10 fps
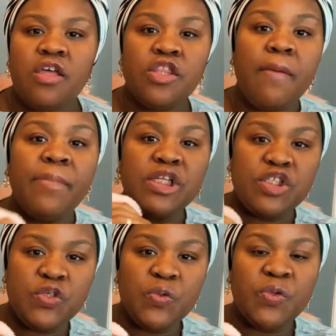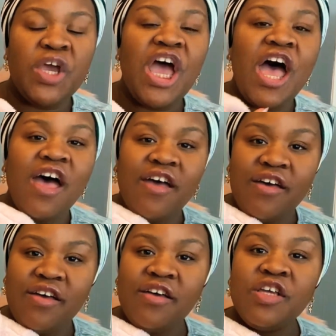Number 2, a
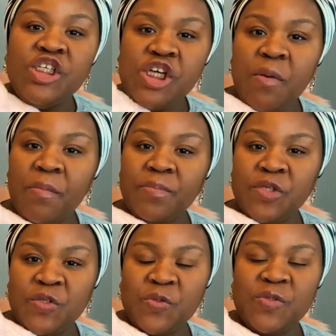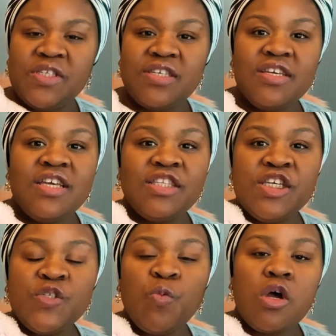jumpsuit.
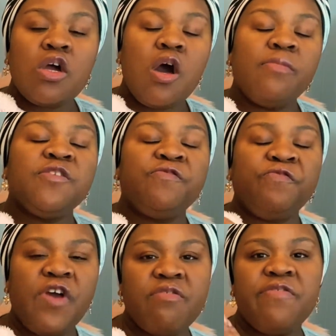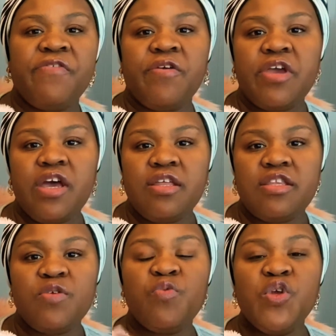This one comes very, very
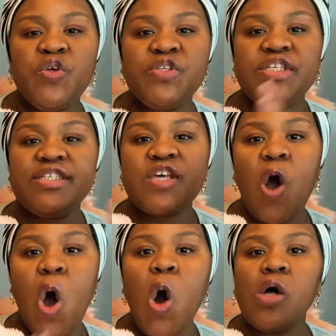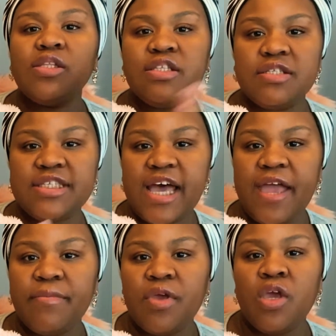handy. We use this all the
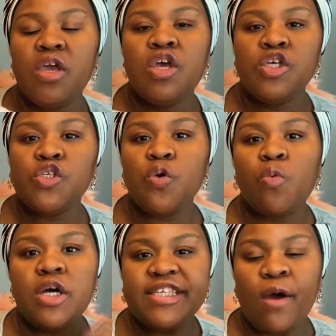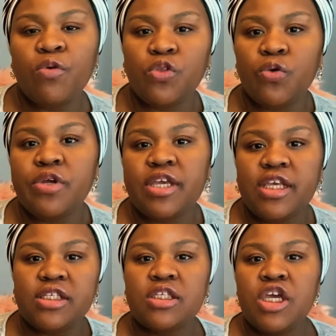time. So what I will do
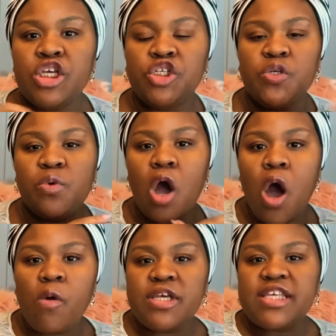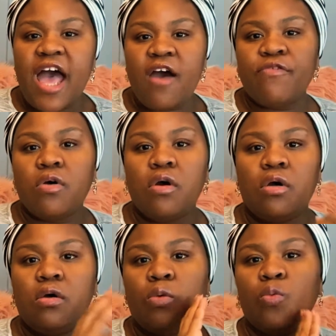is, she will always have
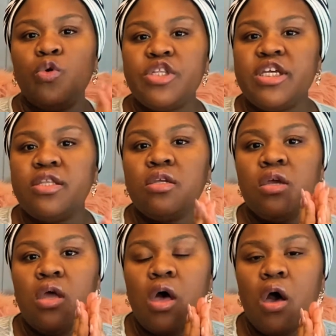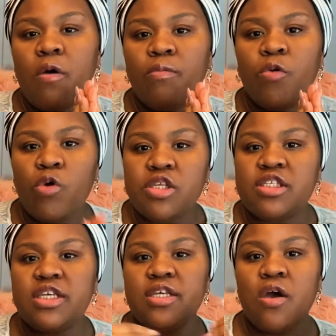her wooden
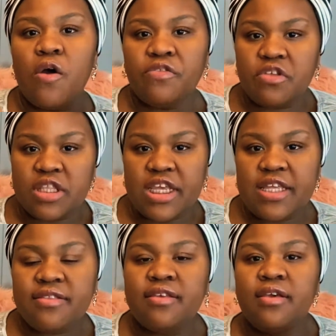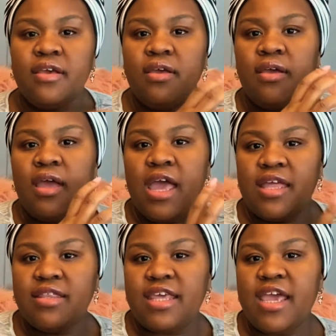onesie underneath,
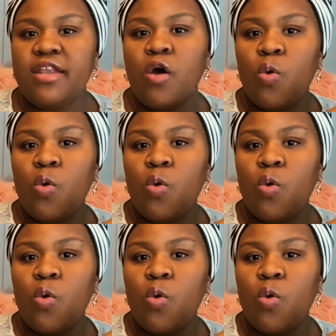and then a